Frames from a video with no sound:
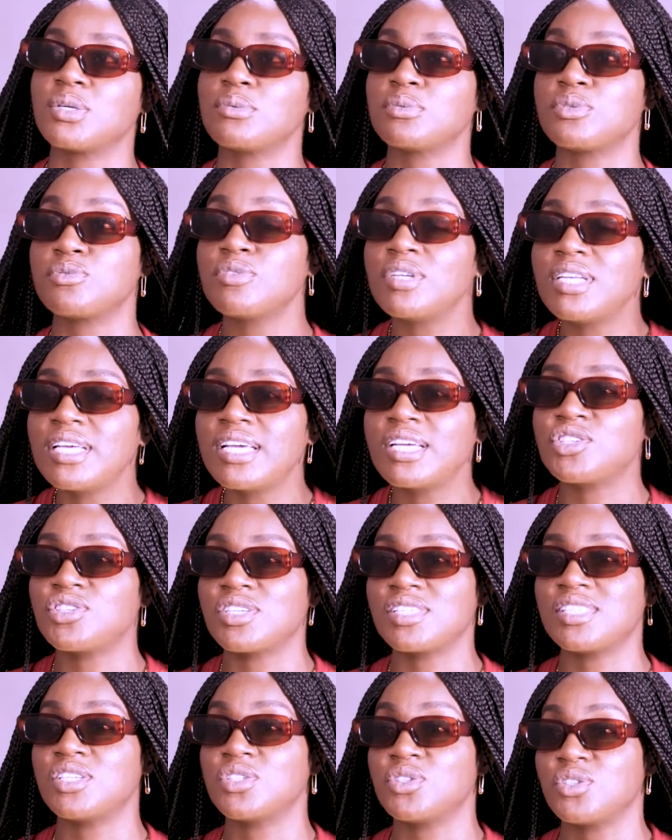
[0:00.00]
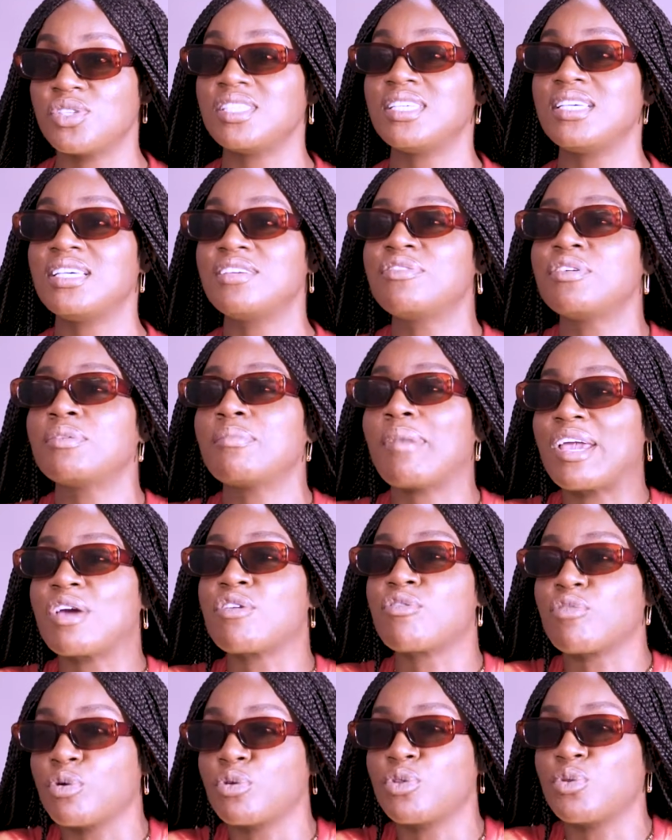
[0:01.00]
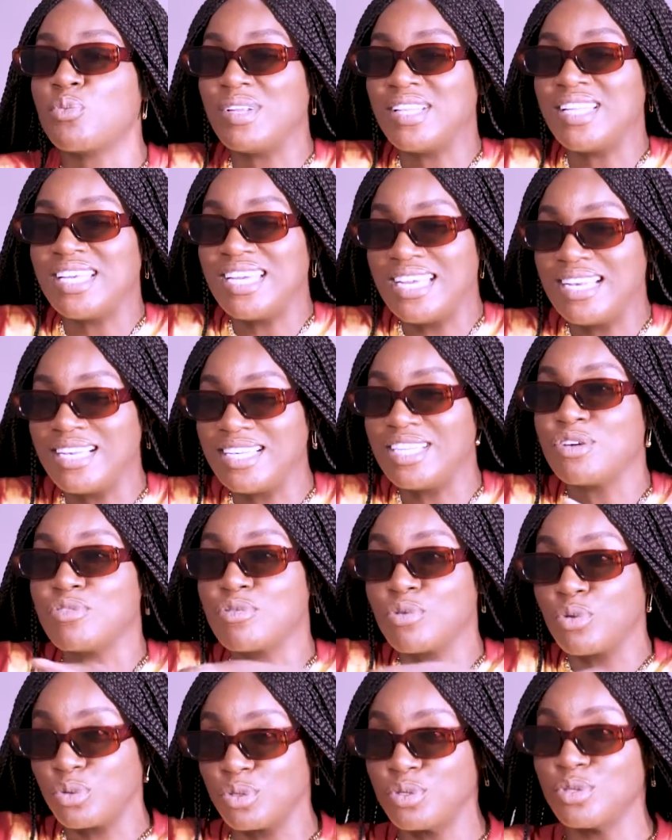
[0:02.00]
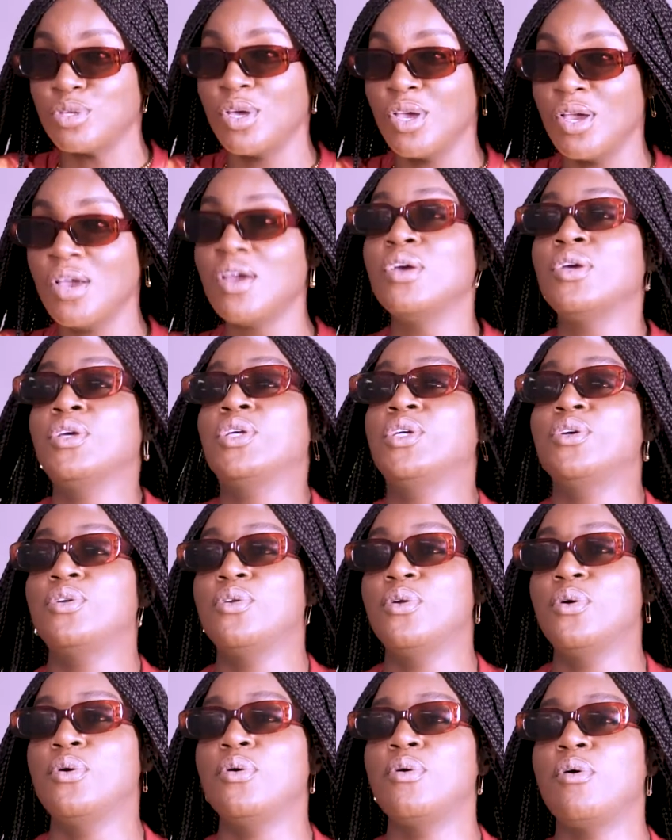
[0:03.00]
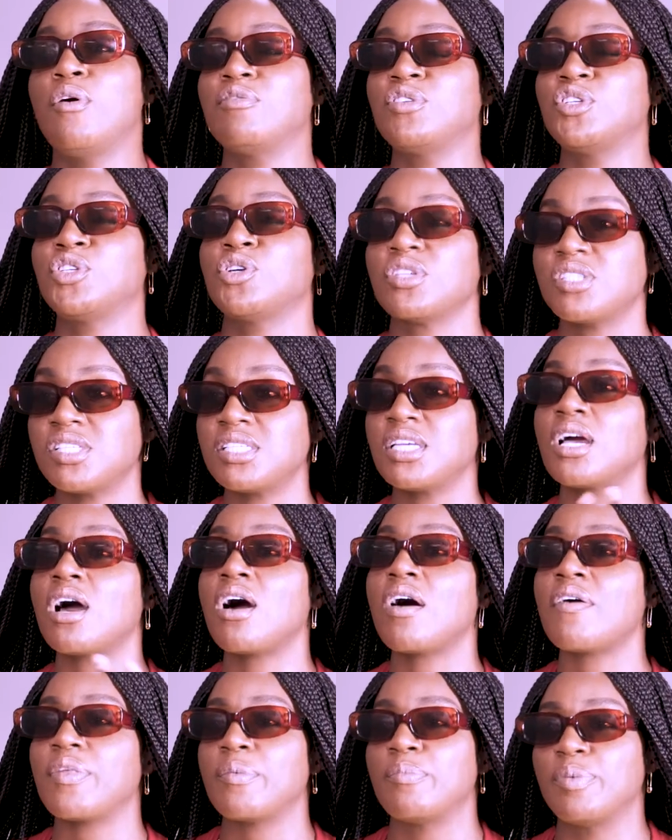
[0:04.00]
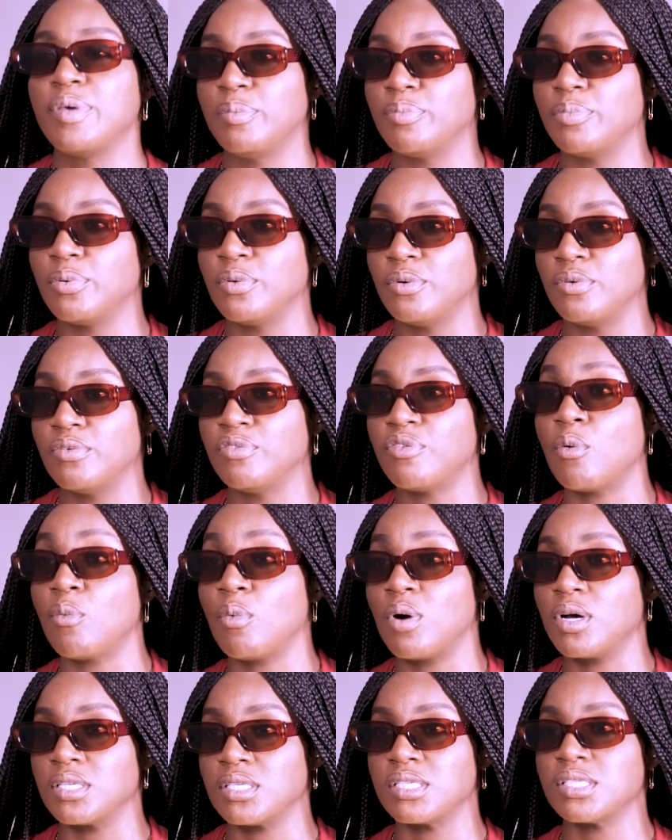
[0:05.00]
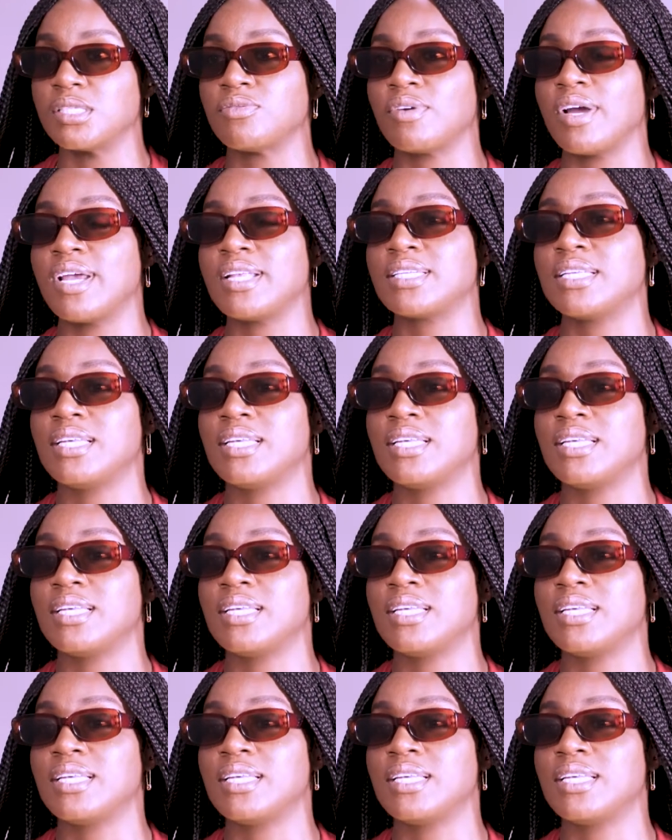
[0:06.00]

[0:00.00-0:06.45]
So it was really interesting to see even my growth within the growth, you know, of trusting other people for once, right?